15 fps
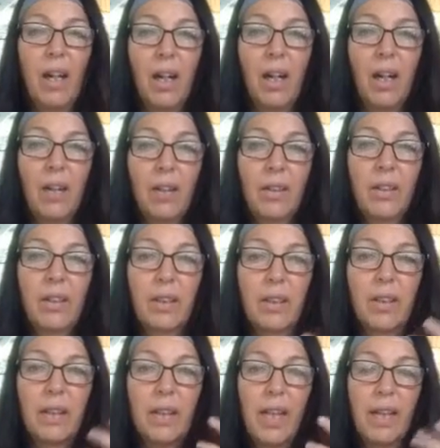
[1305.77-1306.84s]
are
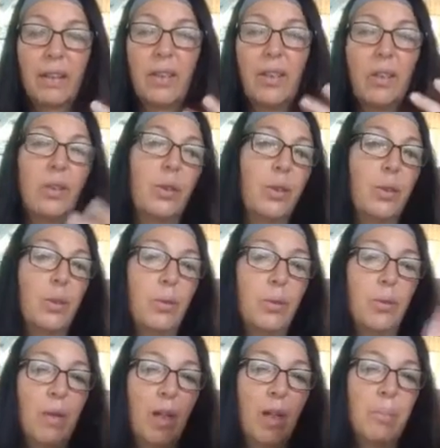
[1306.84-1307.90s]
connected
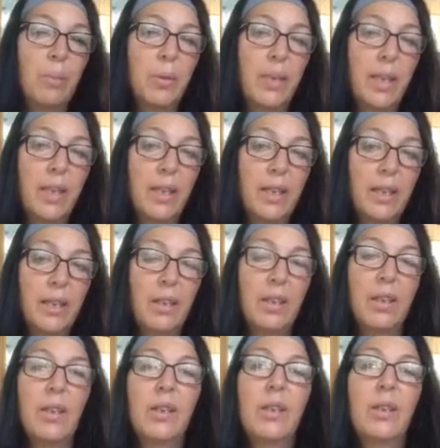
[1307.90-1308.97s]
to a
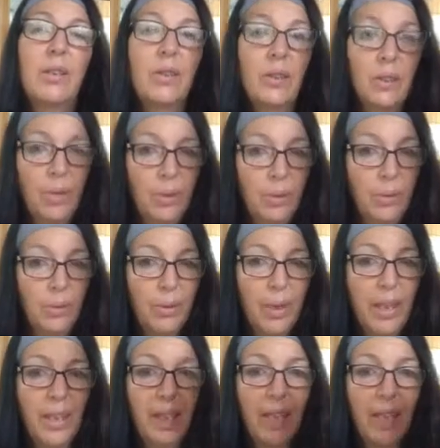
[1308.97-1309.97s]
meridian, to